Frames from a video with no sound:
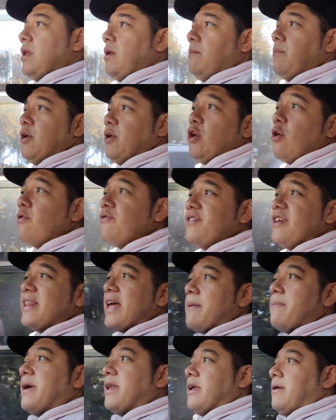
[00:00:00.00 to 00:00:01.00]
But you don't see
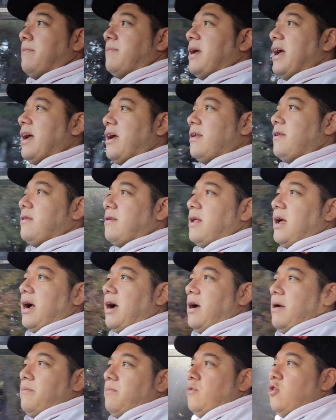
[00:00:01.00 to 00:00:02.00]
that many,
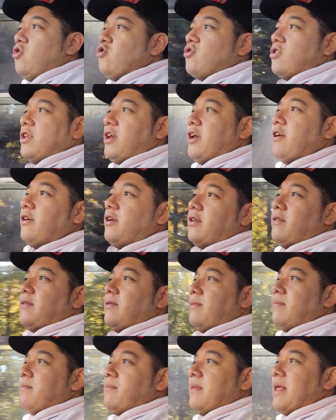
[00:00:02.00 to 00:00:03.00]
and I'm usually
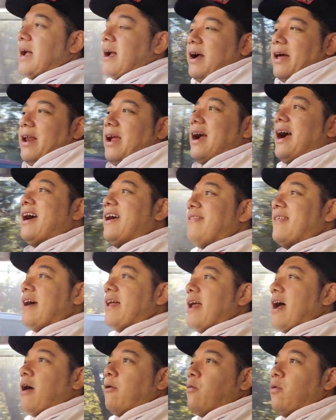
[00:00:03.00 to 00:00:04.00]
that kind of guy
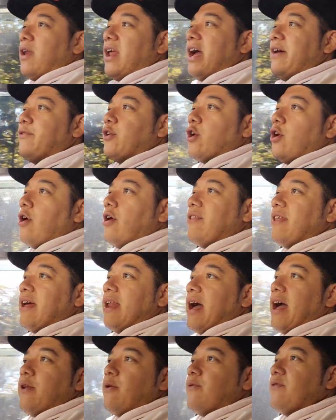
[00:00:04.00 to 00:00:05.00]
that I want to have a car
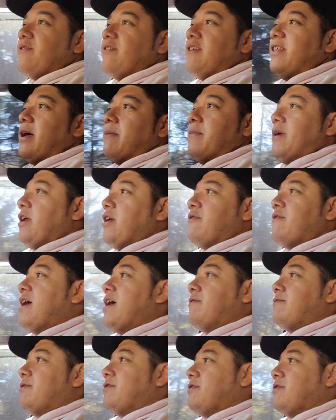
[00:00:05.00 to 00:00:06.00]
that I don't see that many
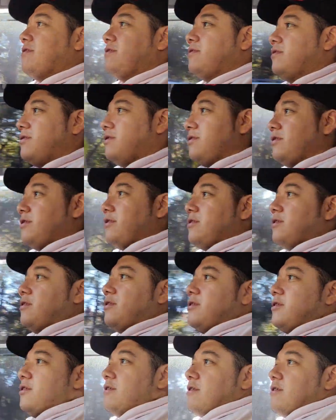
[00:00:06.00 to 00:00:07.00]
around,
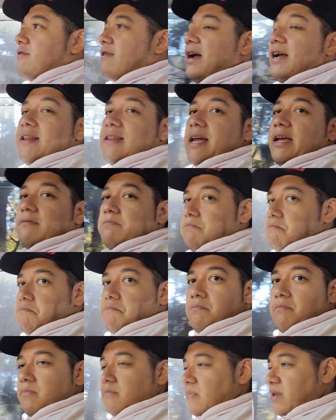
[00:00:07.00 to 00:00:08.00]
right? Like,
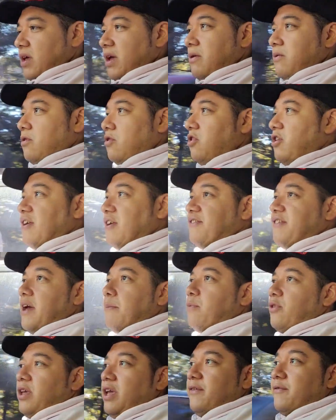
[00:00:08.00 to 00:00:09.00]
good
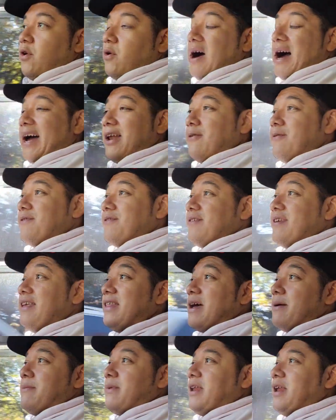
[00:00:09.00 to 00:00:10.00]
example, the Evo. I don't see
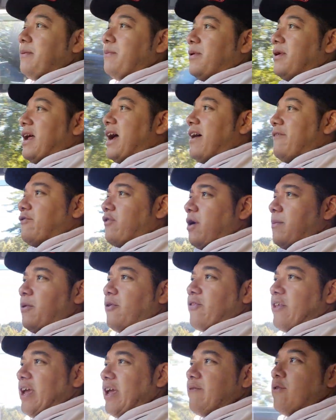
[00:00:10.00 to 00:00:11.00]
that many, but after I
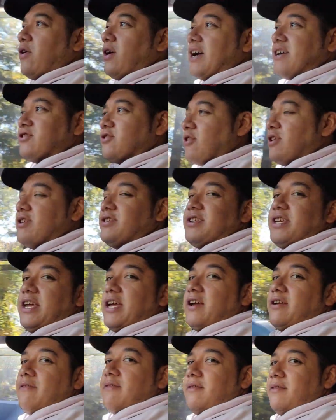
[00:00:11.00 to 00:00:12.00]
bought the Evo, I started
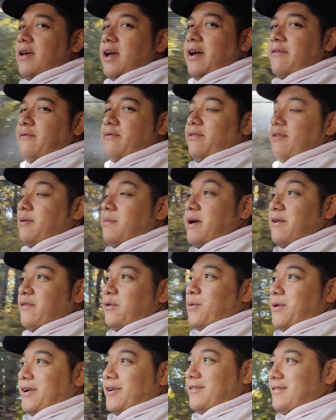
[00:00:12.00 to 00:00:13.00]
seeing them
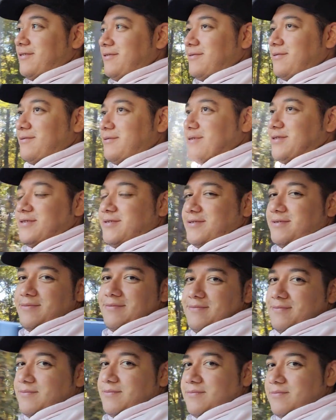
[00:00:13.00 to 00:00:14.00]
everywhere, which is
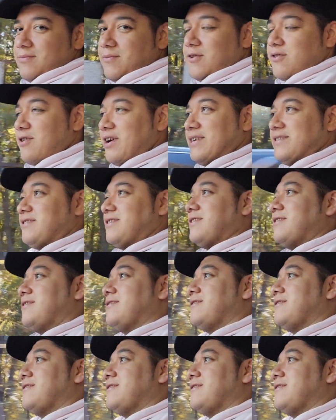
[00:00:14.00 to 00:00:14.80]
crazy.